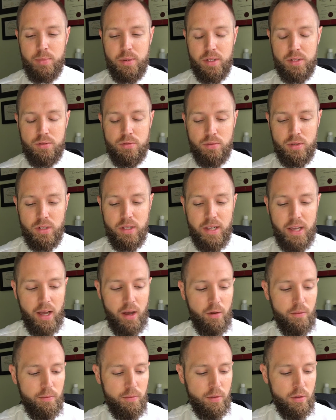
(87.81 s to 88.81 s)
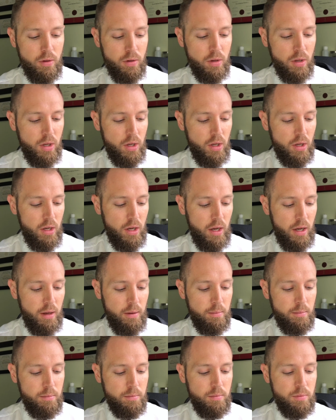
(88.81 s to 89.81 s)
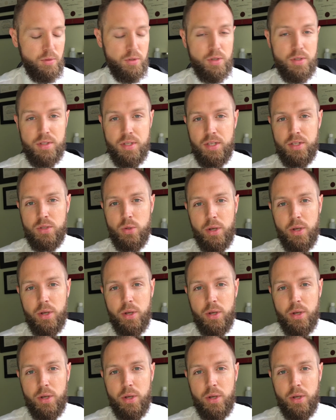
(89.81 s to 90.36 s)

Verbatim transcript: but it's really helpful um, to see.